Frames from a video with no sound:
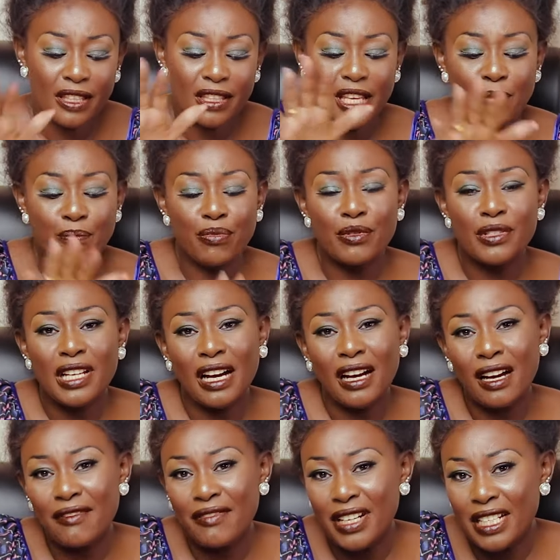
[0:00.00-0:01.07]
they put a
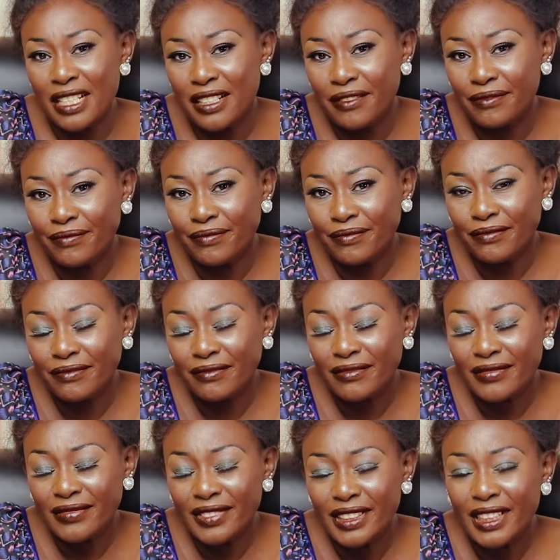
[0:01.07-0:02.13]
covering.
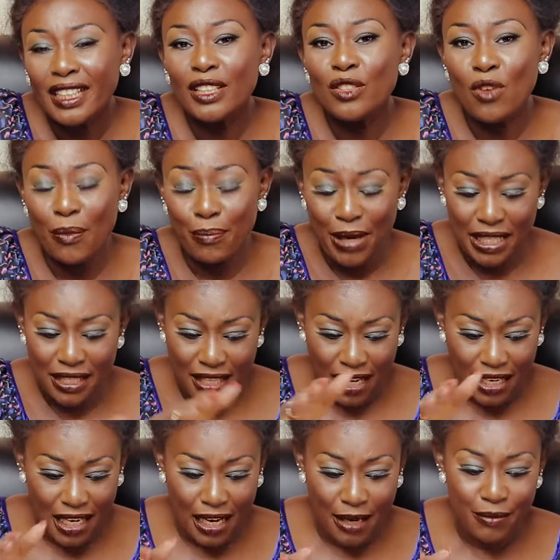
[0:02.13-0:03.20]
Your
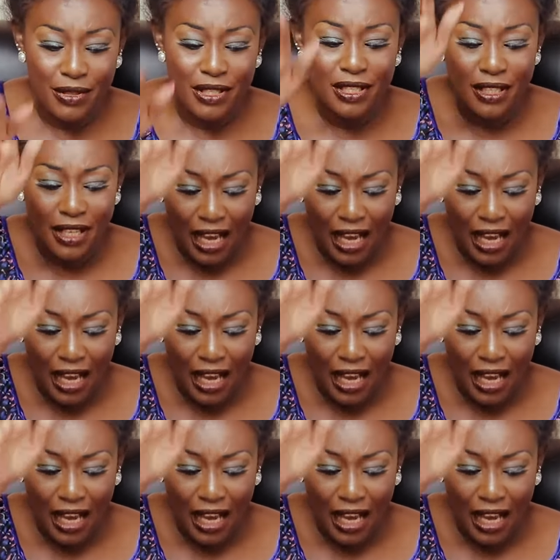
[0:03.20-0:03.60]
pastor comes,